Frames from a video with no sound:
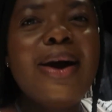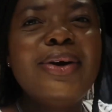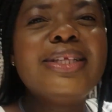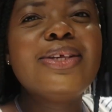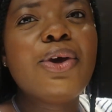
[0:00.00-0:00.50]
i
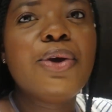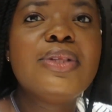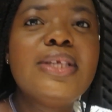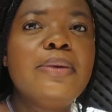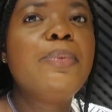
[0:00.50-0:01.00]
wanted to go
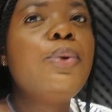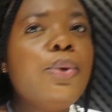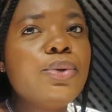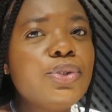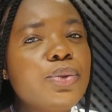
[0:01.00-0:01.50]
into the
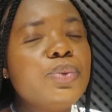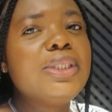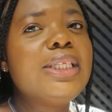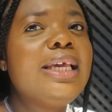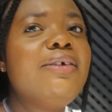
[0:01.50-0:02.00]
pool so
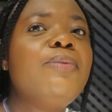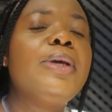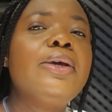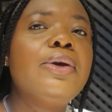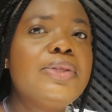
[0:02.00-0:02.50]
we'll see if we
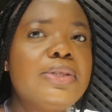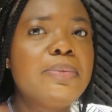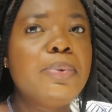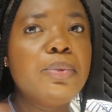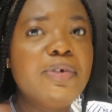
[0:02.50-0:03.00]
can go into
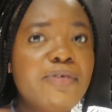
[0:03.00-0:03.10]
the pool